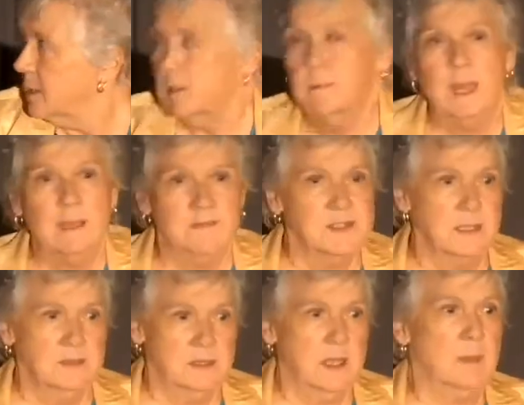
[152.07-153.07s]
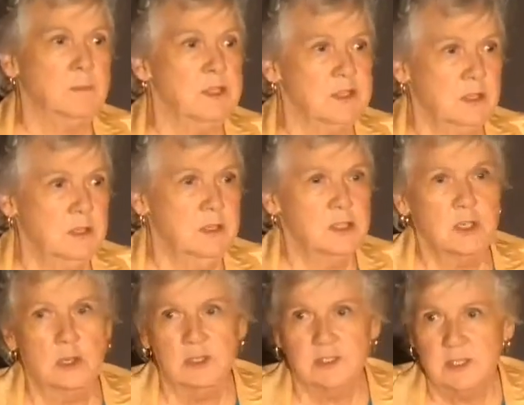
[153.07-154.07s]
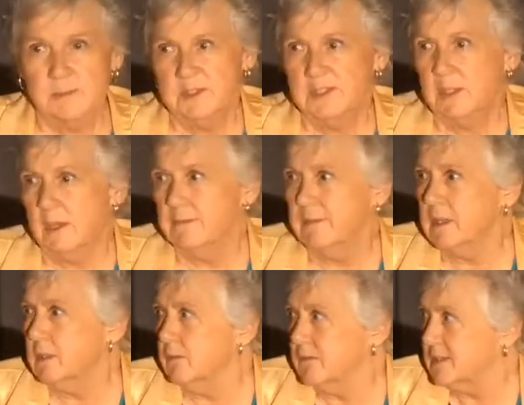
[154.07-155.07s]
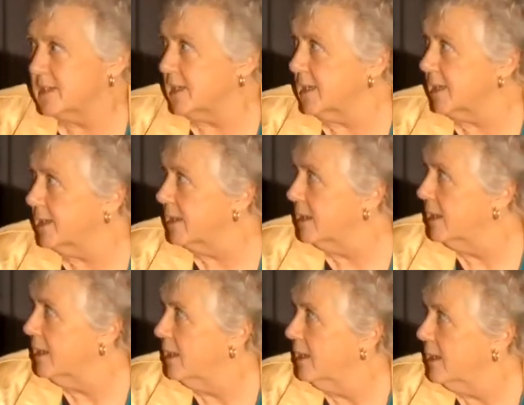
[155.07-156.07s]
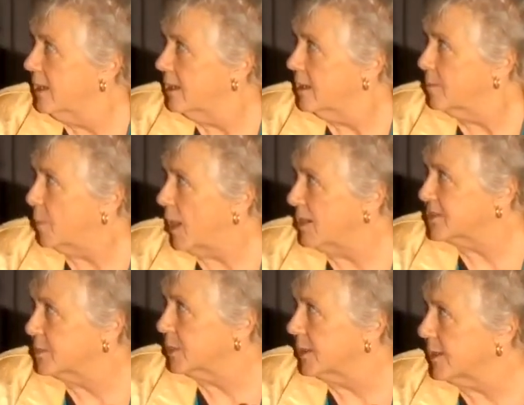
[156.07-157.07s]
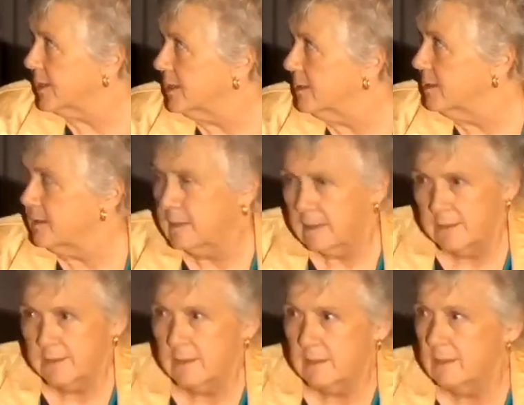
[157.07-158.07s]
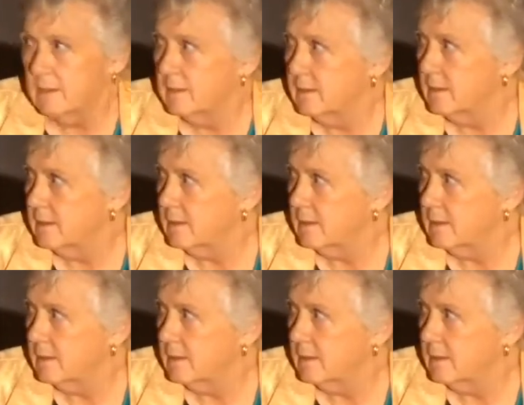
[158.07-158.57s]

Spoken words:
You may have seen, I'm just gonna show you some stuff that you've seen possibly in the,